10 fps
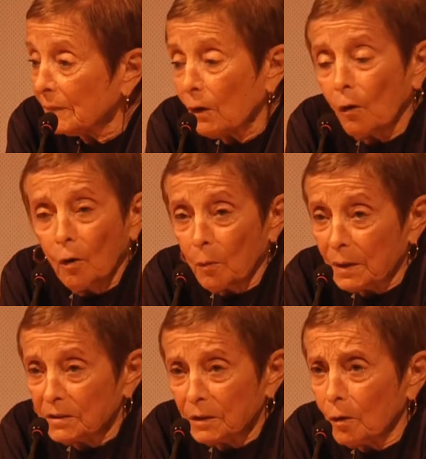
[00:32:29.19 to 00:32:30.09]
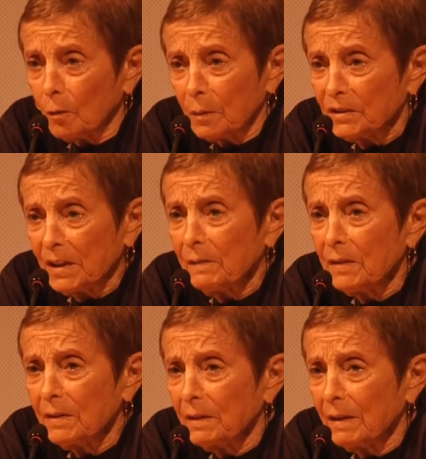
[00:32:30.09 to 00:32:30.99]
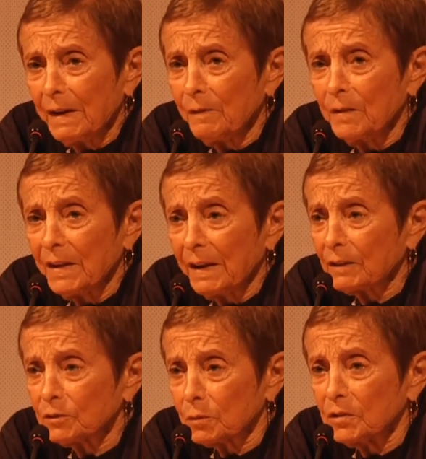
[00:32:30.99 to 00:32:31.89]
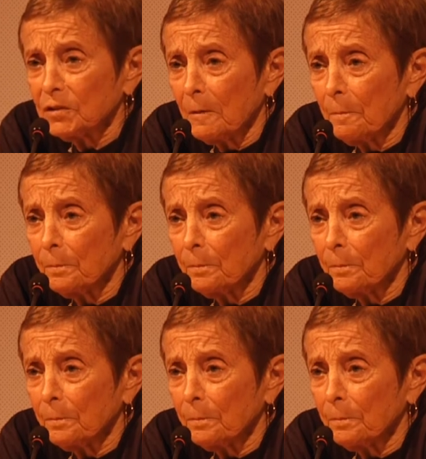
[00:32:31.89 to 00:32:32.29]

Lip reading: Always, always. Even the extras,